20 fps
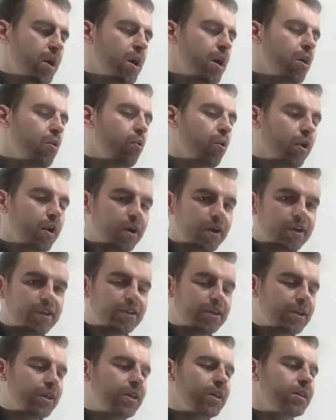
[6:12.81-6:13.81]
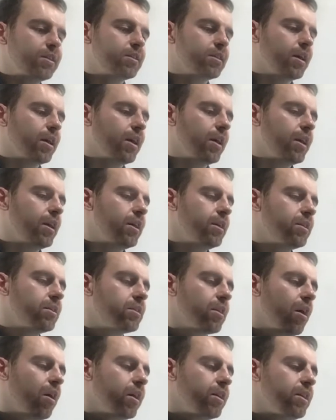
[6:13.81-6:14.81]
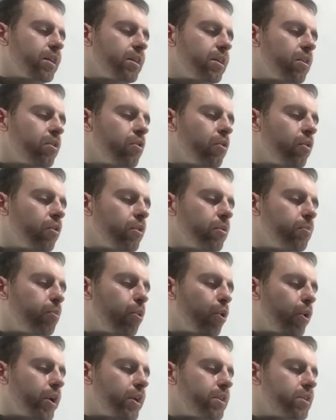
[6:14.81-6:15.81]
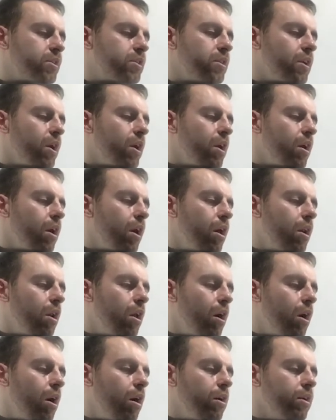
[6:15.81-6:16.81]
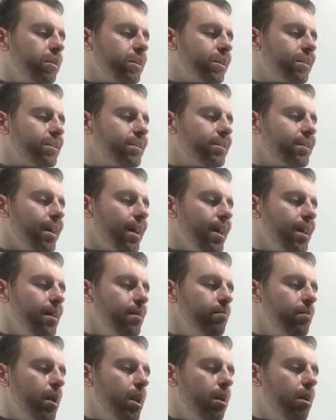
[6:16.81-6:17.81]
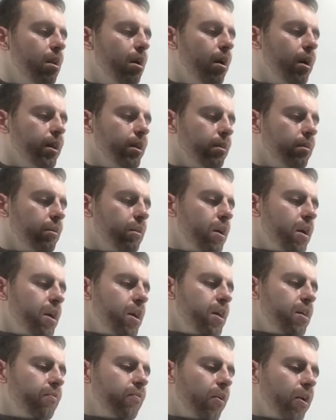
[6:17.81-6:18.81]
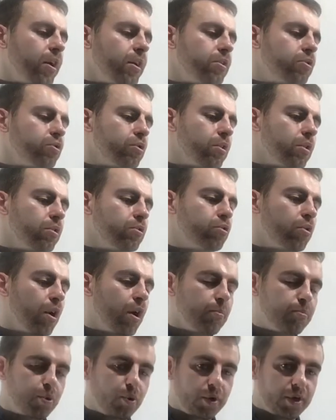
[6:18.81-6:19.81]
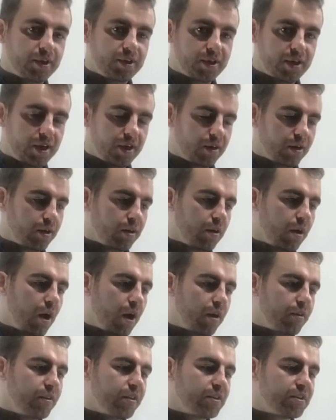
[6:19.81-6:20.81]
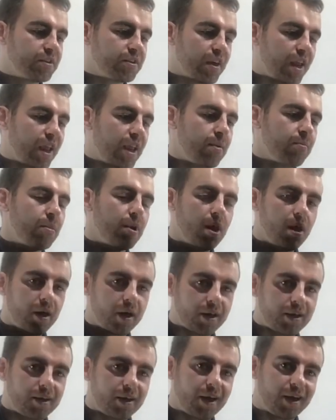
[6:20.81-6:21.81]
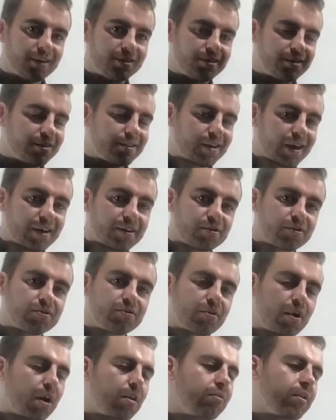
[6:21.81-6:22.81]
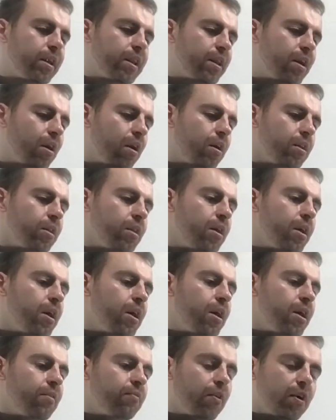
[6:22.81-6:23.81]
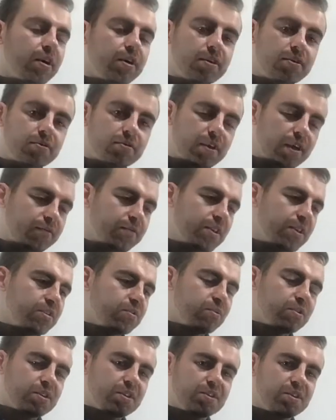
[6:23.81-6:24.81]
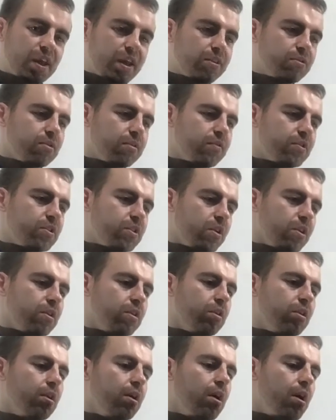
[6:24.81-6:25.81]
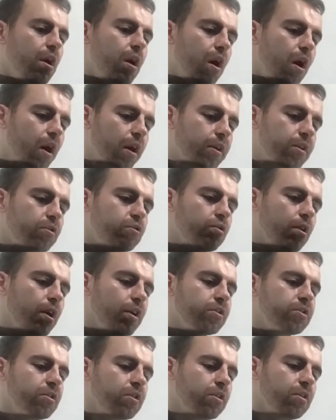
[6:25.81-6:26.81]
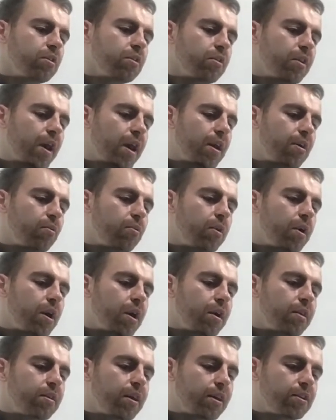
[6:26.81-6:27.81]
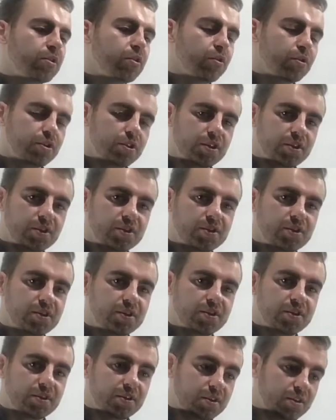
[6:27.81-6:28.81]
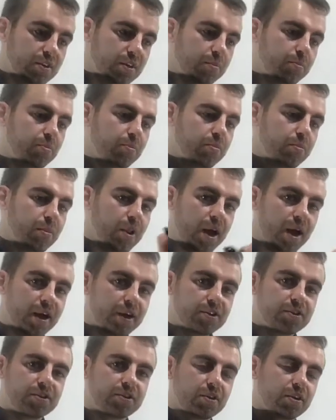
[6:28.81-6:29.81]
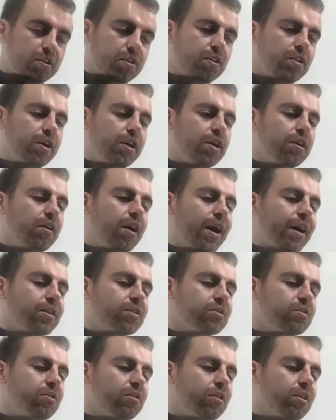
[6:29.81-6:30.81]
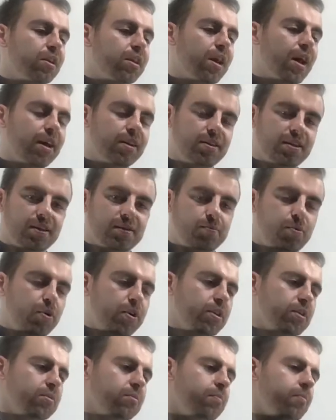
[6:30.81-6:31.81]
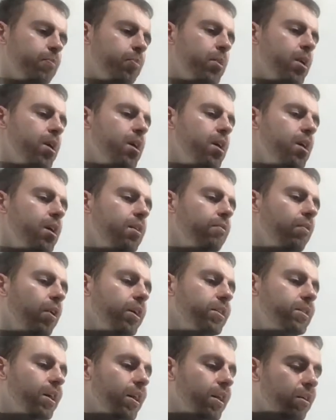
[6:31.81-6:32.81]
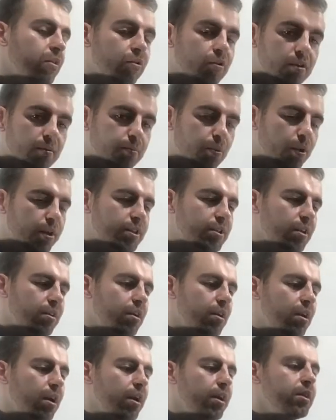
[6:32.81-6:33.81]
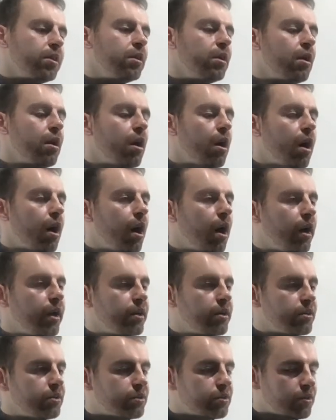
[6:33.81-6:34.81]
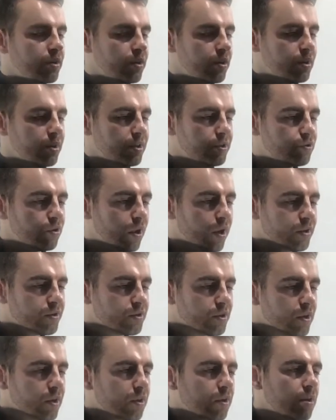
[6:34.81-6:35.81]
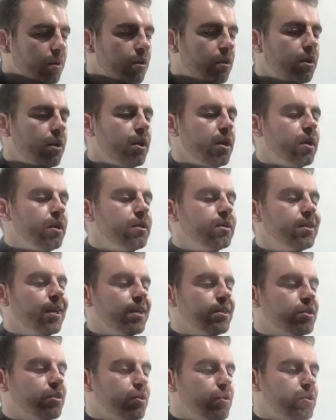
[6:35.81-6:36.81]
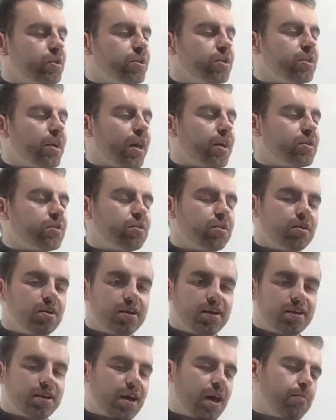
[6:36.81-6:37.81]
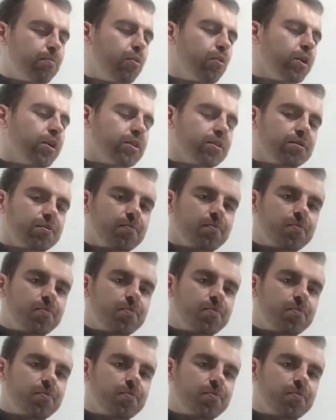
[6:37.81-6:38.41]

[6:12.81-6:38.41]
What I need is, I need another point along the same line. If I draw a point here on the same line as the centres are already on, if this was the centre of a circle, I could draw a circle now that touches the large circle here externally at this point. If I take another point on the line, I could certainly draw a circle that touches externally at that point.